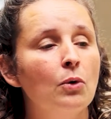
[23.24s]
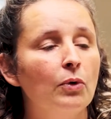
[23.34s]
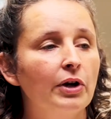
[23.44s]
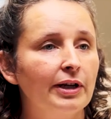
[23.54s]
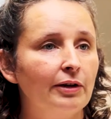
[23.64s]

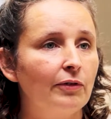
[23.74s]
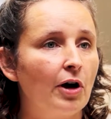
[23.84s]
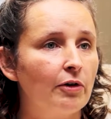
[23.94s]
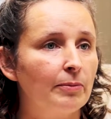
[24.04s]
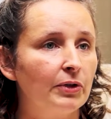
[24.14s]
work
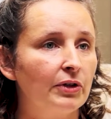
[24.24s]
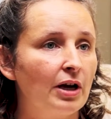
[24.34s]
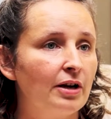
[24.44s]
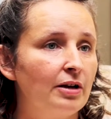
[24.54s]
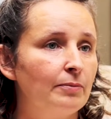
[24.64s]

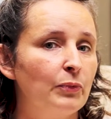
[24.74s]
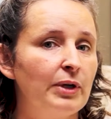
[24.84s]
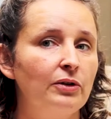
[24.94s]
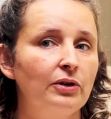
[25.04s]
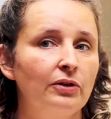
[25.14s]
environment.
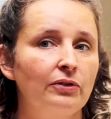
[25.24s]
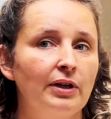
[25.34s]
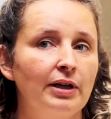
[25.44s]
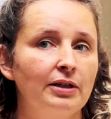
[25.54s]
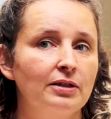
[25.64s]
We look at
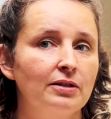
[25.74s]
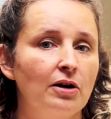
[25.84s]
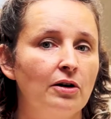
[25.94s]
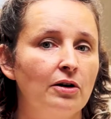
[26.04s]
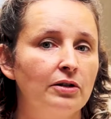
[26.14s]
things,
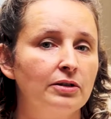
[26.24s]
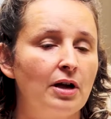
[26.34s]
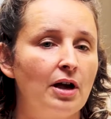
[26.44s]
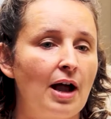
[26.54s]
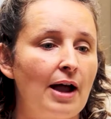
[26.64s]
at
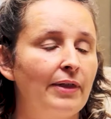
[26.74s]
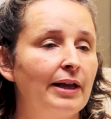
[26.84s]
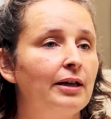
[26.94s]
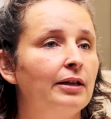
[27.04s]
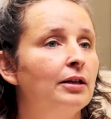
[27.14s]
how they
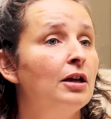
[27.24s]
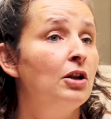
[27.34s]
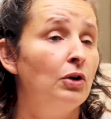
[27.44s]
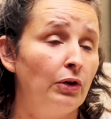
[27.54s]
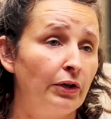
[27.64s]
can
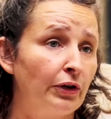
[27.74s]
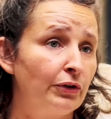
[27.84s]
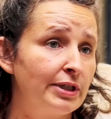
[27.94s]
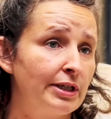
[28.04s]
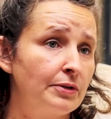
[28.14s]
look at
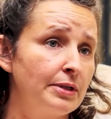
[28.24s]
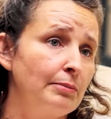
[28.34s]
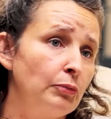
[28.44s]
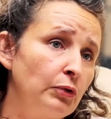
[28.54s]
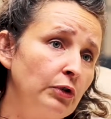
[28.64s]
continuous
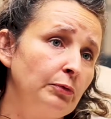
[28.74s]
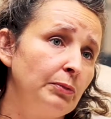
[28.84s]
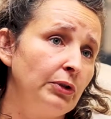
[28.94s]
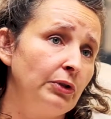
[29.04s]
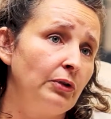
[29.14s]

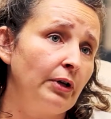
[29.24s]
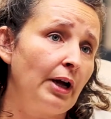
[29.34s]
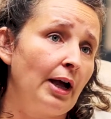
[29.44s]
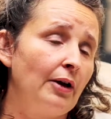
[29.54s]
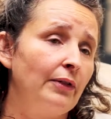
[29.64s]
improvement, look
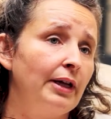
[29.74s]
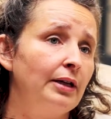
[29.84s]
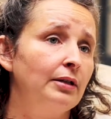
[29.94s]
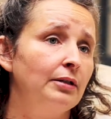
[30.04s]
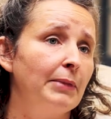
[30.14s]
at how they
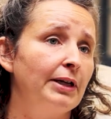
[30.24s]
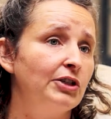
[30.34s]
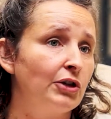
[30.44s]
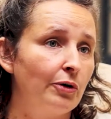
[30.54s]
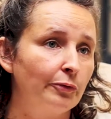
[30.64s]
can
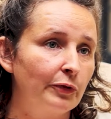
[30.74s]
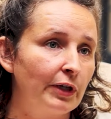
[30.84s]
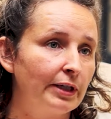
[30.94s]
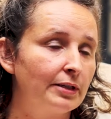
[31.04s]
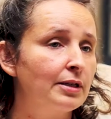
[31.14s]
manage
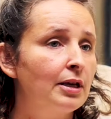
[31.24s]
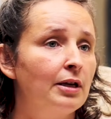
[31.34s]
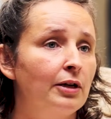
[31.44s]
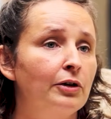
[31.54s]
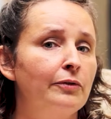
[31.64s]

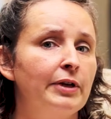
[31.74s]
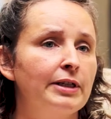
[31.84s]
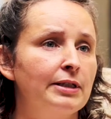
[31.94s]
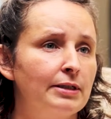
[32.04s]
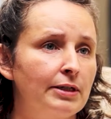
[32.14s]

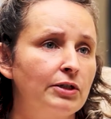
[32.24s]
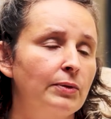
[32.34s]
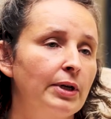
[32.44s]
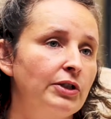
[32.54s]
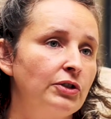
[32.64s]
conflicting
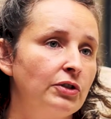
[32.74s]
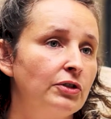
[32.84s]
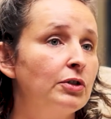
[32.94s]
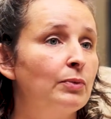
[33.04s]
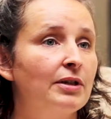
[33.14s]

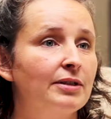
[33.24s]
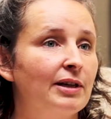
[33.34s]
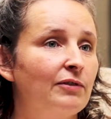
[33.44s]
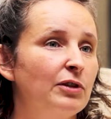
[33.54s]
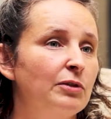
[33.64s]
situations, as well as
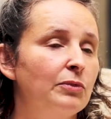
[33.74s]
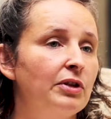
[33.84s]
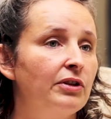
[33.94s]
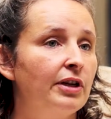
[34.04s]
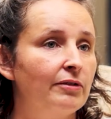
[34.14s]
giving them the
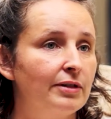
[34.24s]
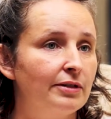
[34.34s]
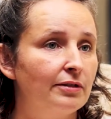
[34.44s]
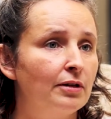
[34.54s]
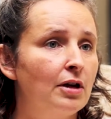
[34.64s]
theories
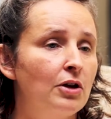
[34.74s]
and